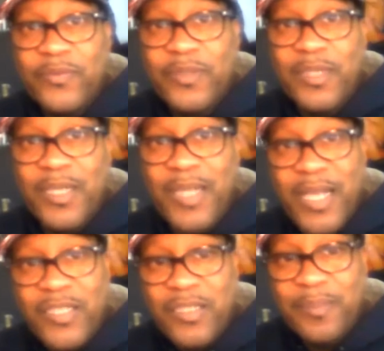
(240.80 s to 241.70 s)
the
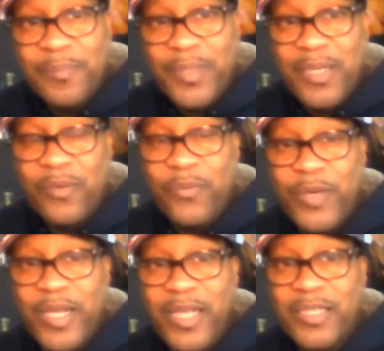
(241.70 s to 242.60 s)
election being
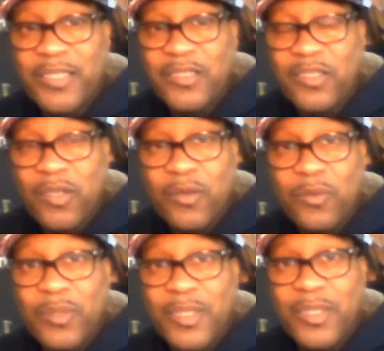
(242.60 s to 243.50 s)
rigged and
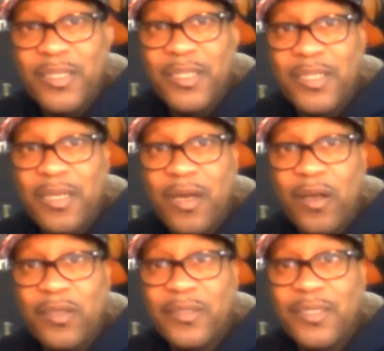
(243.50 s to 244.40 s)
stolen, and
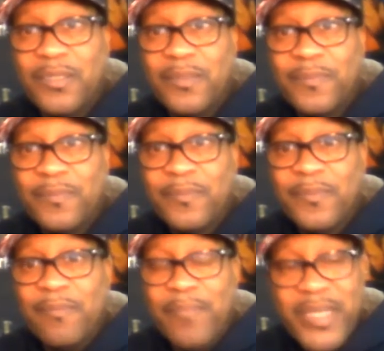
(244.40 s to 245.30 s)
all of the
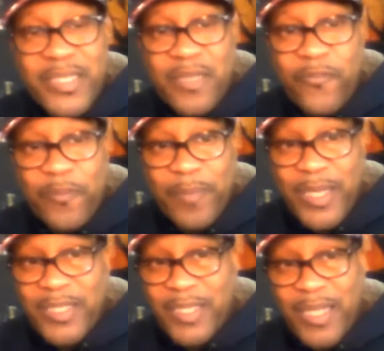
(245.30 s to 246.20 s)

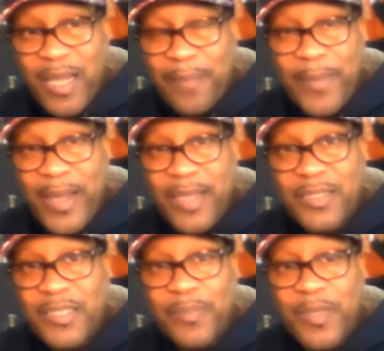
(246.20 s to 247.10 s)
misinformation campaigns
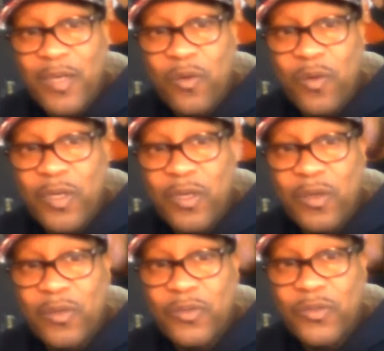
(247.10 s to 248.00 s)
that's been going
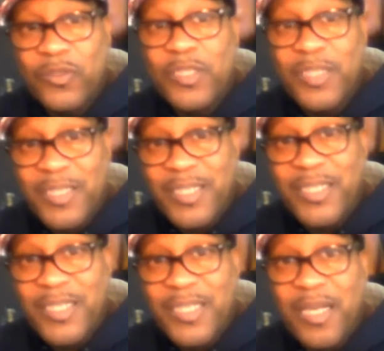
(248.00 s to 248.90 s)
on, you could see
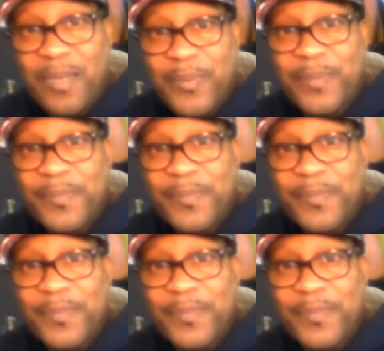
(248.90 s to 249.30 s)
this coming.